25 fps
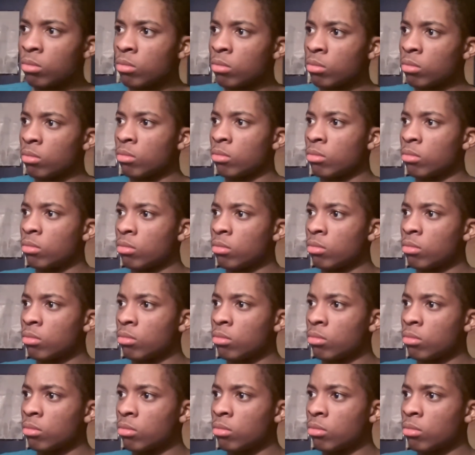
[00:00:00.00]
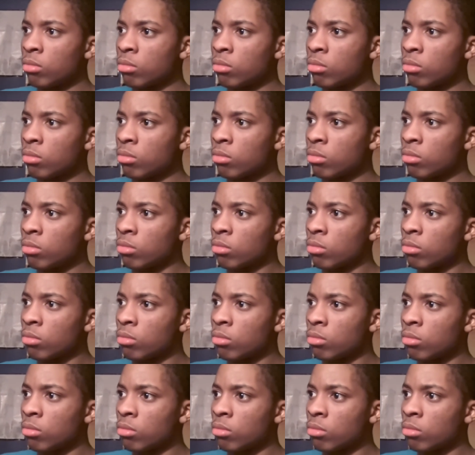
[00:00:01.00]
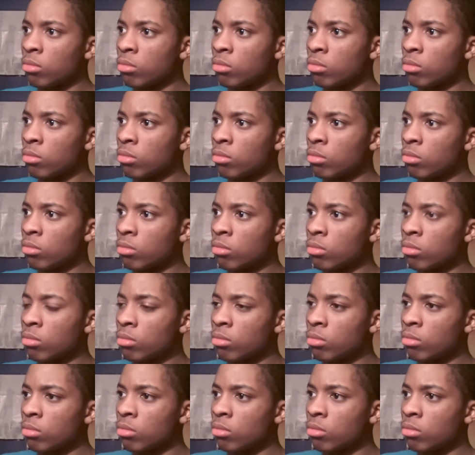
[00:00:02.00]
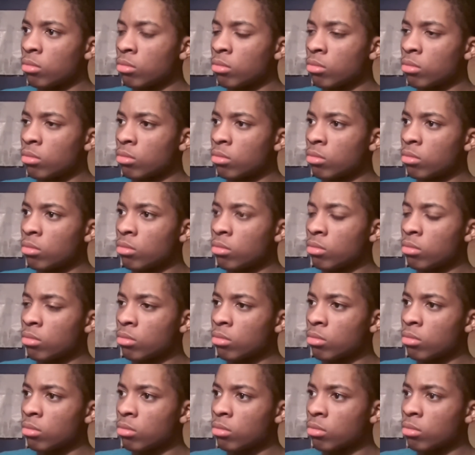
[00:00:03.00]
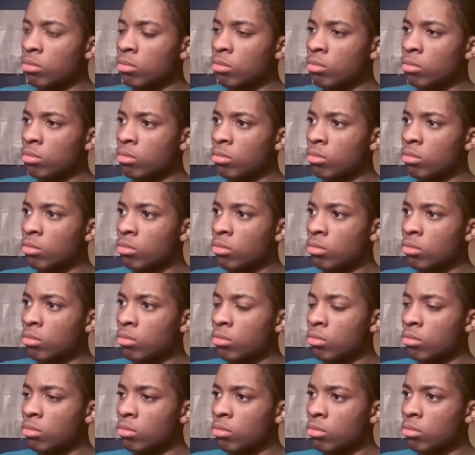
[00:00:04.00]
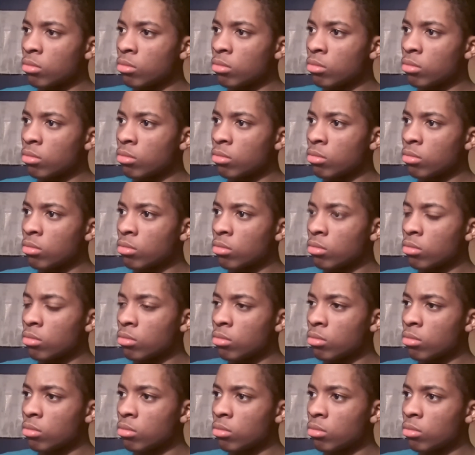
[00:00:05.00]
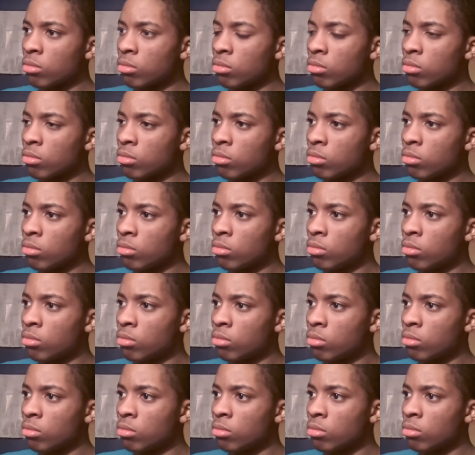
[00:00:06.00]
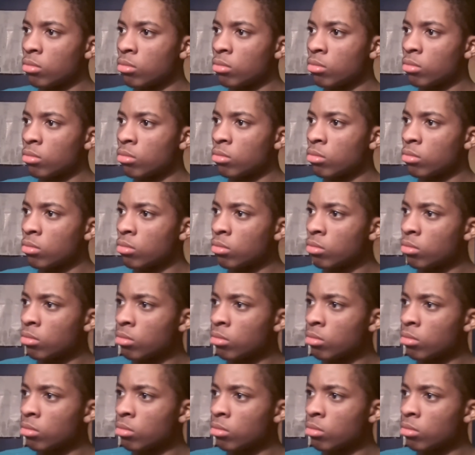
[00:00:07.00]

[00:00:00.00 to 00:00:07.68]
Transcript: [no speech]